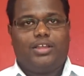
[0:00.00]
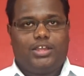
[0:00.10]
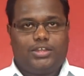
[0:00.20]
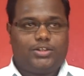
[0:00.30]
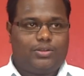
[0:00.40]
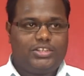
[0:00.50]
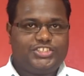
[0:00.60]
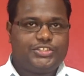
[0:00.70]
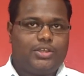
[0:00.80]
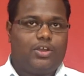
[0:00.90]
a
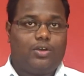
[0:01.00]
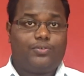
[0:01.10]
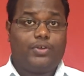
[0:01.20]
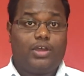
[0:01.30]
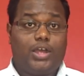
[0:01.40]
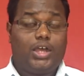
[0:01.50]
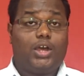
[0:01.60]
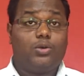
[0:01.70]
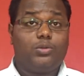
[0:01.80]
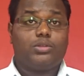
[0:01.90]
knowledge of
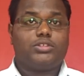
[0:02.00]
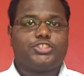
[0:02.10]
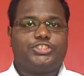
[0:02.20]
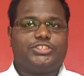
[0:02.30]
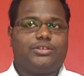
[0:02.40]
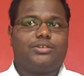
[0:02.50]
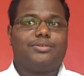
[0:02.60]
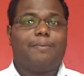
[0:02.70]
how the